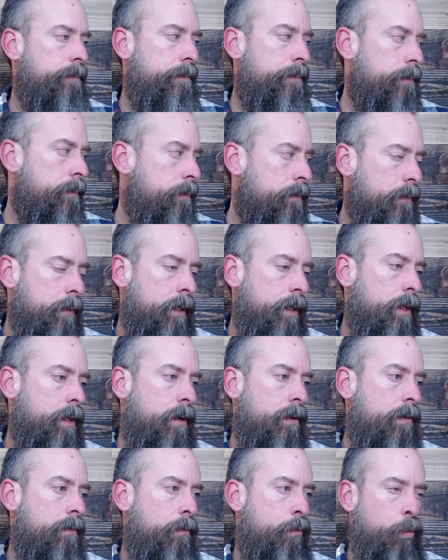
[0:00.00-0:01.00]
you
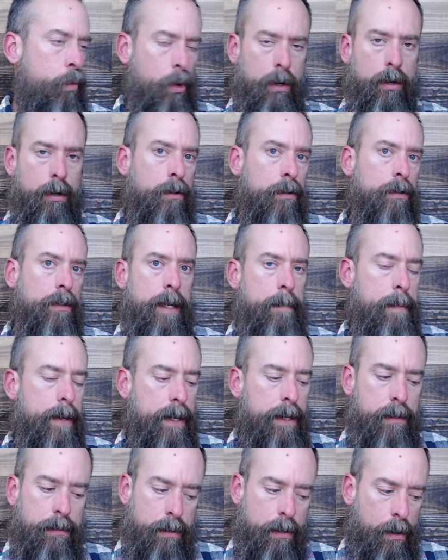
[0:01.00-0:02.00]
know, worldly
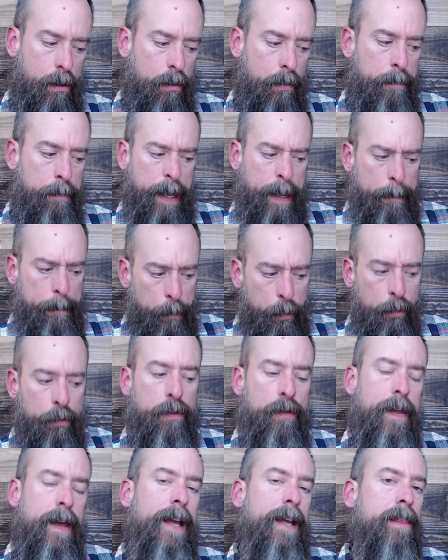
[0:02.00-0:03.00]
men? No. People who
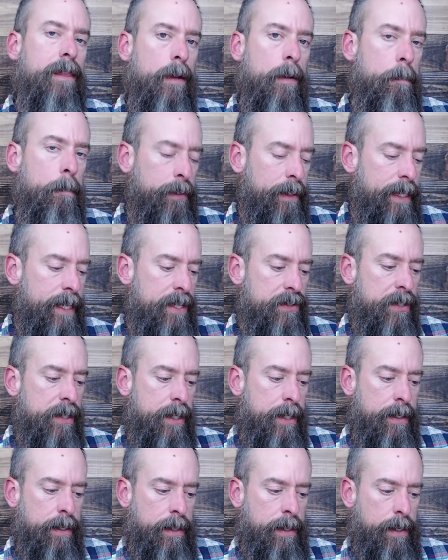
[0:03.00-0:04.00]
think they're pleasing
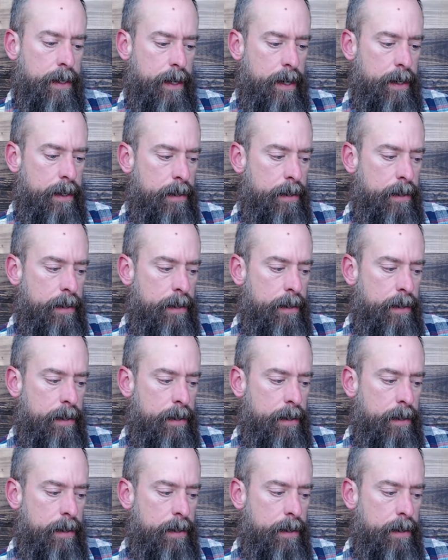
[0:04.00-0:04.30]
God